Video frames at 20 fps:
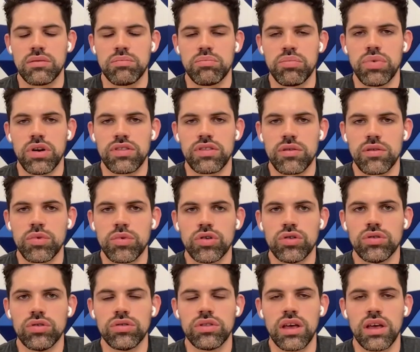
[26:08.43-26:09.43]

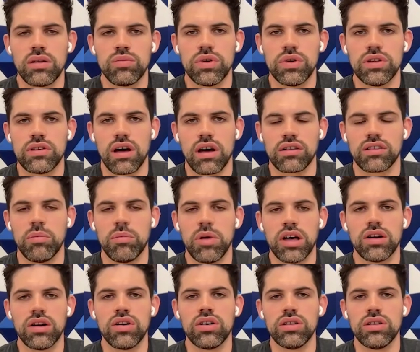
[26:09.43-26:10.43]
principle that we talked about
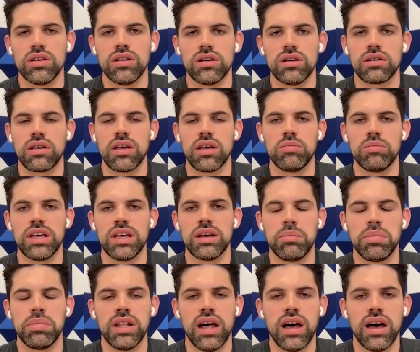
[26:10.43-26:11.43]
earlier can be
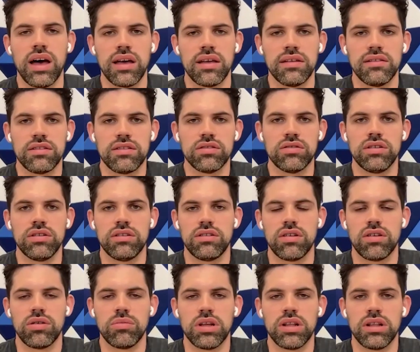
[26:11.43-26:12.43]
applied to
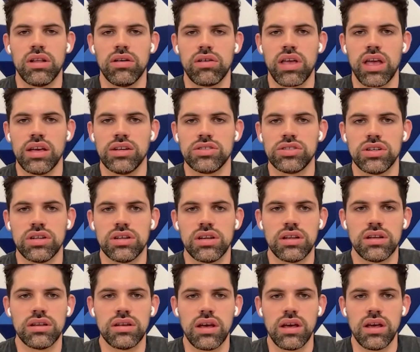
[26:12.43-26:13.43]
determine location.
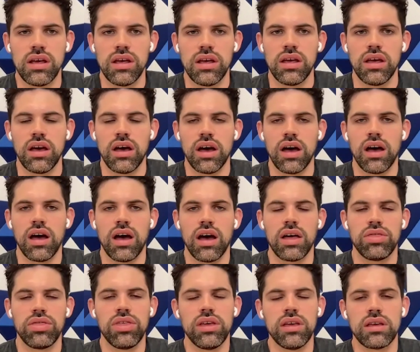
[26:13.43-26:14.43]
And I
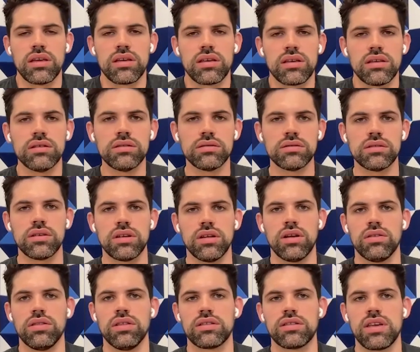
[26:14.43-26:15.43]
think,
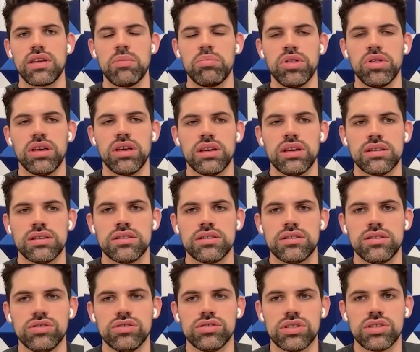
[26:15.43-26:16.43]
the sampling is
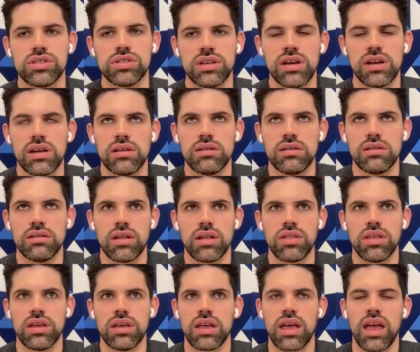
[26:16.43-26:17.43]
usually, I
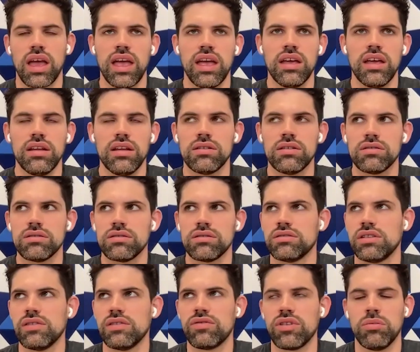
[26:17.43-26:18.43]
think, 8
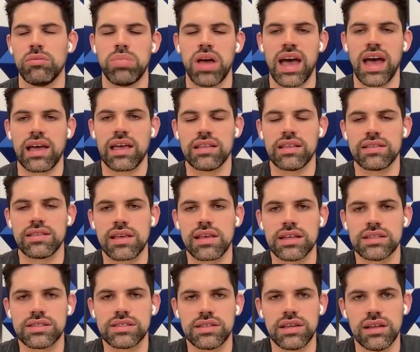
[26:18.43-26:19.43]
different packets
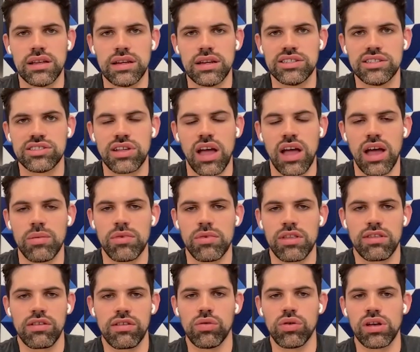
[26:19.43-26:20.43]
get sent each time
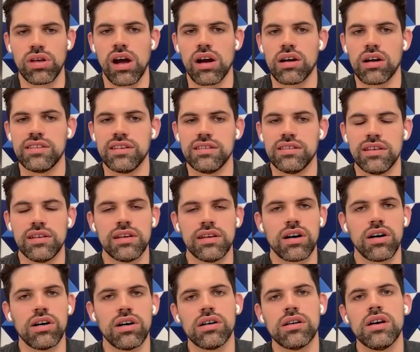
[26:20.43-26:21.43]
it's doing an RTT
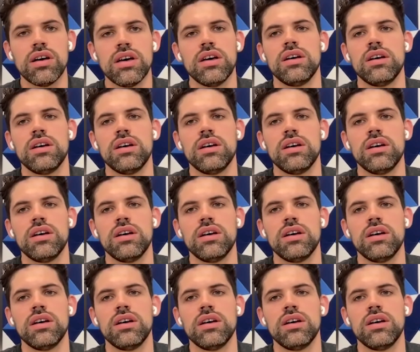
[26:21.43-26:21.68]
call.